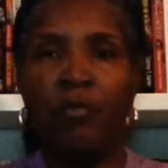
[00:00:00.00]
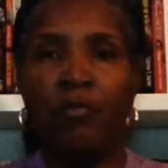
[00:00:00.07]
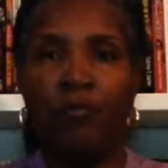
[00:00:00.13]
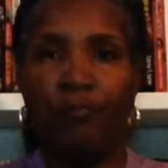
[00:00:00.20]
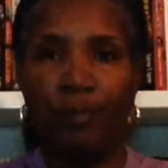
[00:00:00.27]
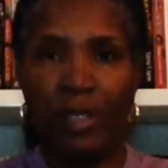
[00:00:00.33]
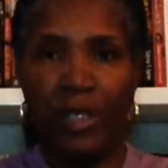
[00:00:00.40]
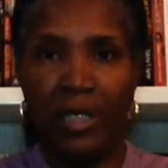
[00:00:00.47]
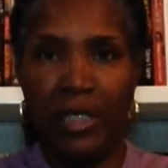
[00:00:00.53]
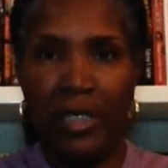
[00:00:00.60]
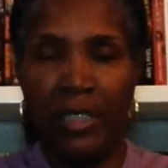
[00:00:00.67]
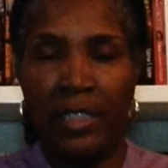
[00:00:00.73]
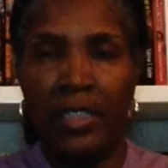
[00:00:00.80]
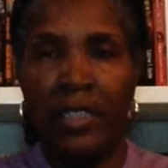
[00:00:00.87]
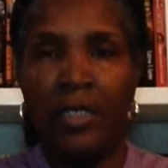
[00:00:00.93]
read
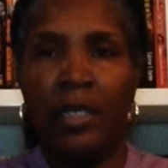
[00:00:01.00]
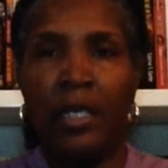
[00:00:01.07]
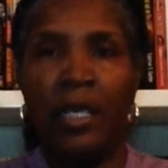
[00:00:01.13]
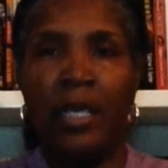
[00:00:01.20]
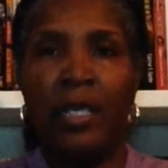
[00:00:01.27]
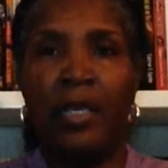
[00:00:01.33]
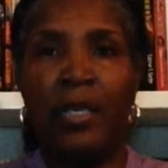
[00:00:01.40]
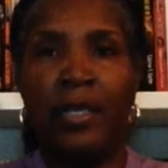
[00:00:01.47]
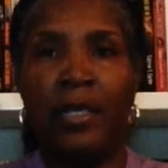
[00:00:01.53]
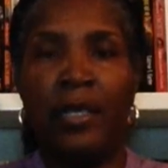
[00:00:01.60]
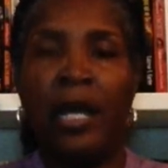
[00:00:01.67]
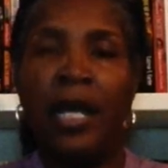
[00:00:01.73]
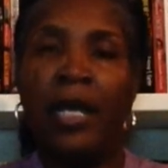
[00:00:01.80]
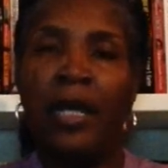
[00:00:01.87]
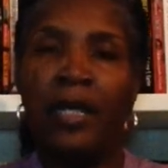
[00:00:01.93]
it, and
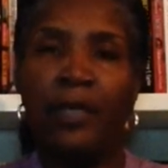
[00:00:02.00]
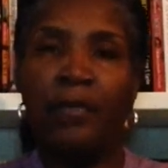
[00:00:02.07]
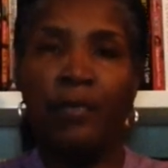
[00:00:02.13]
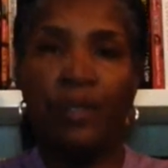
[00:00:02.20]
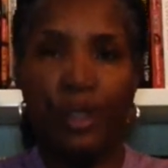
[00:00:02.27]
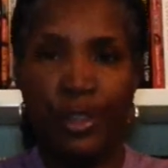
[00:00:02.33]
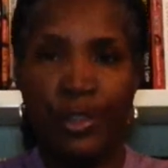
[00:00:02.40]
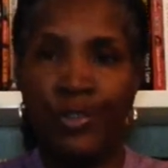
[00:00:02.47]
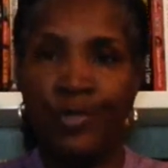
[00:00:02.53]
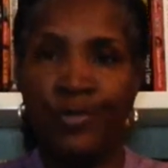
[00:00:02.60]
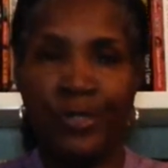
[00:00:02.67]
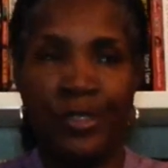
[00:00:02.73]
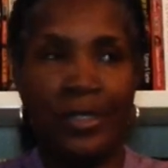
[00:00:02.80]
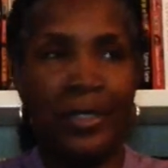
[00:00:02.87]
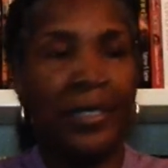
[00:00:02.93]
I would
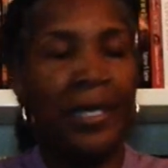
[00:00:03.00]
enjoy it.